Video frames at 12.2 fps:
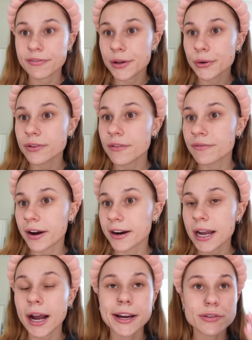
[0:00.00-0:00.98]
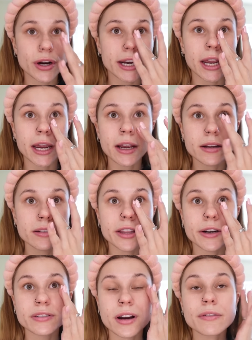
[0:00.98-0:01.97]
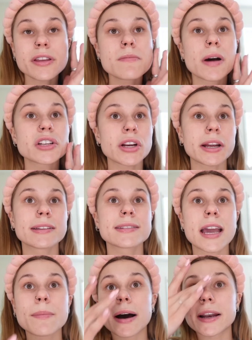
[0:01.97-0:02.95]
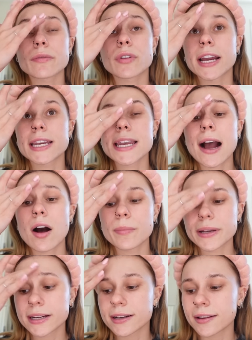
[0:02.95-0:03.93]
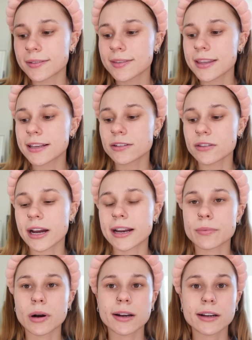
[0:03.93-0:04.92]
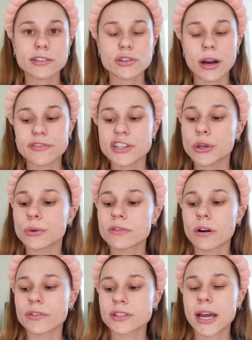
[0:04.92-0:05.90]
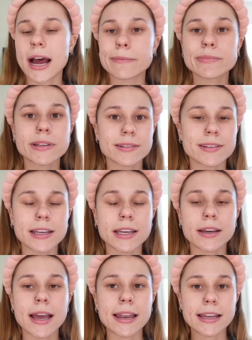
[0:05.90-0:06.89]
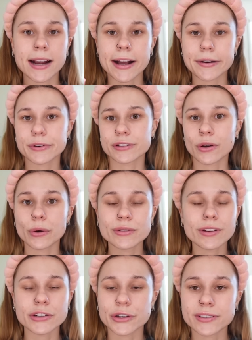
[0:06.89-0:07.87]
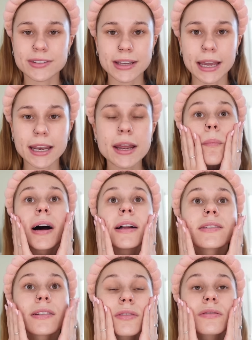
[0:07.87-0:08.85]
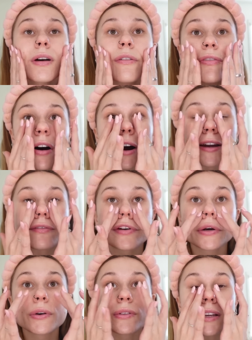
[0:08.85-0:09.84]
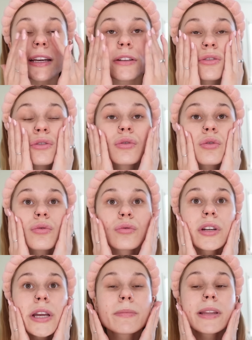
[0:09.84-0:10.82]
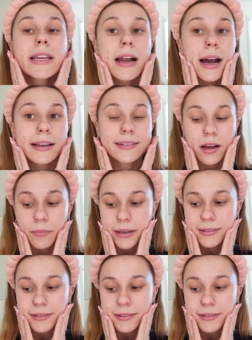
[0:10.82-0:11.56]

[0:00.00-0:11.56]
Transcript: feels very hydrating. There's not really much I can say about it right now because these are the kind of products you have to use over time to see any kind of results on your skin. But so far it feels extremely nice on my